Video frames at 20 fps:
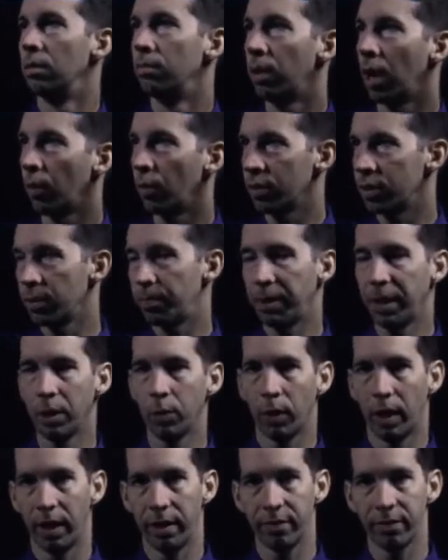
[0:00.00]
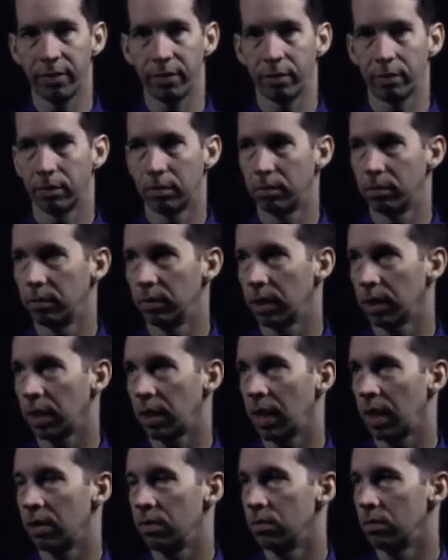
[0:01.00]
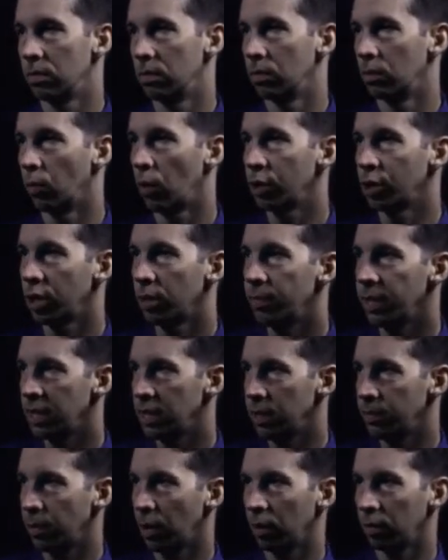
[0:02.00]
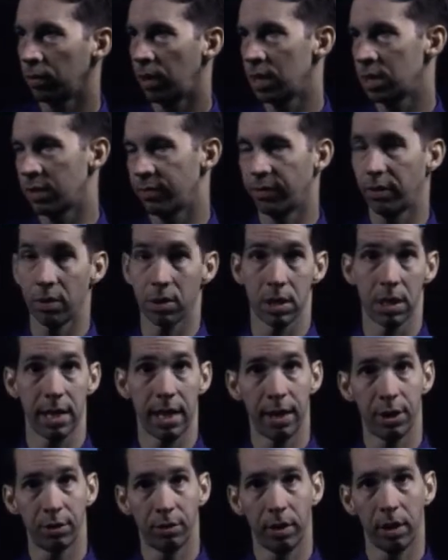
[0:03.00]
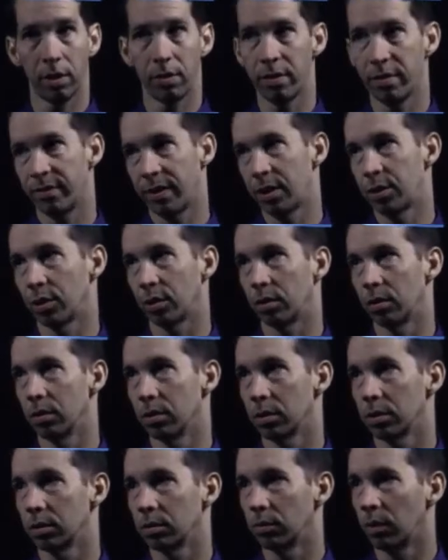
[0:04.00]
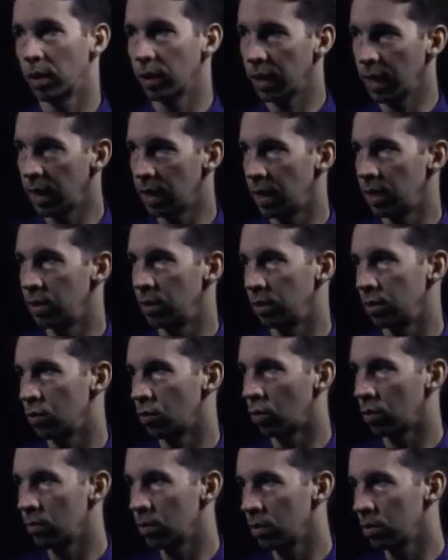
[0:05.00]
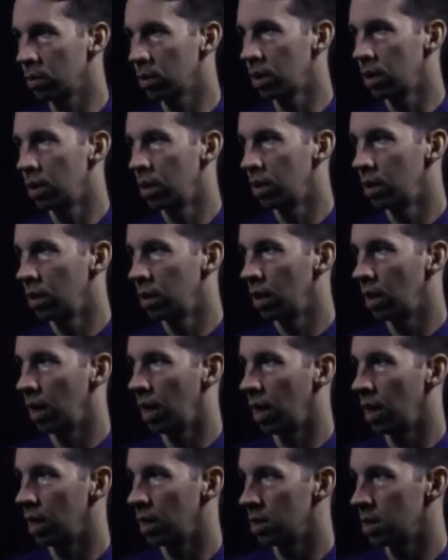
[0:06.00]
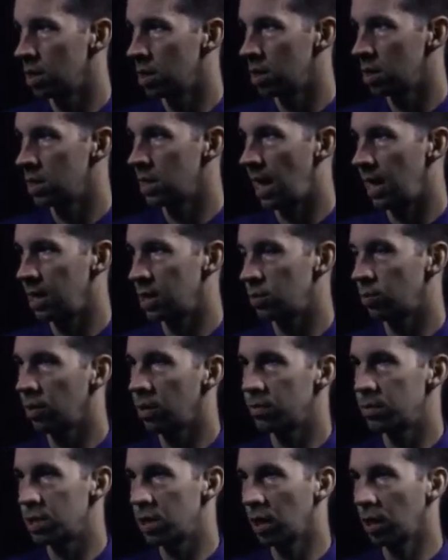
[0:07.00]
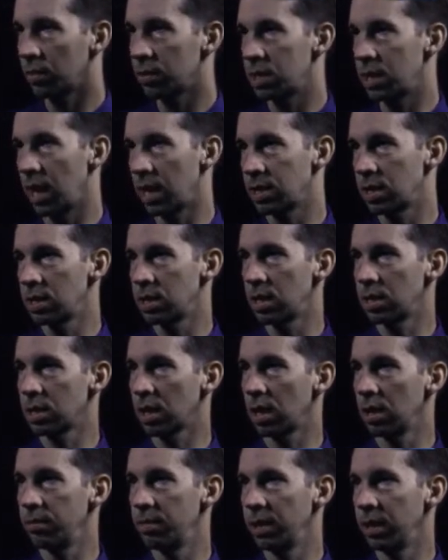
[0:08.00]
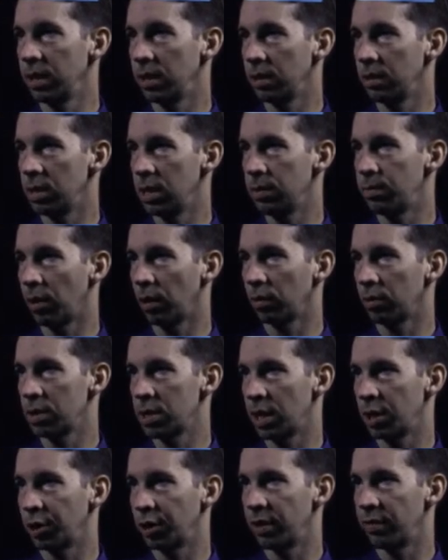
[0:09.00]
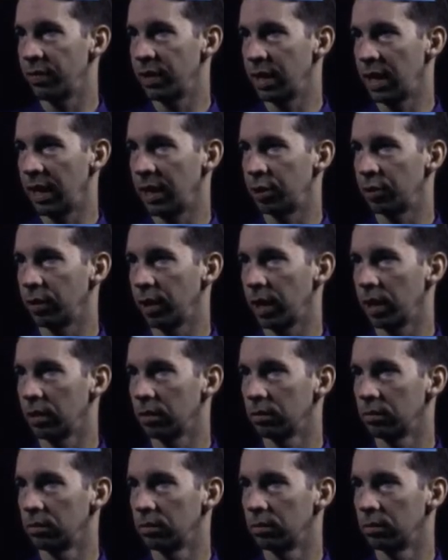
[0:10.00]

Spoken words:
But with the P wave, again, what should be depolarizing first, the atria or the ventricles? Well, again, under normal sinus rhythm circumstances, it's going to be depolarization of the atria.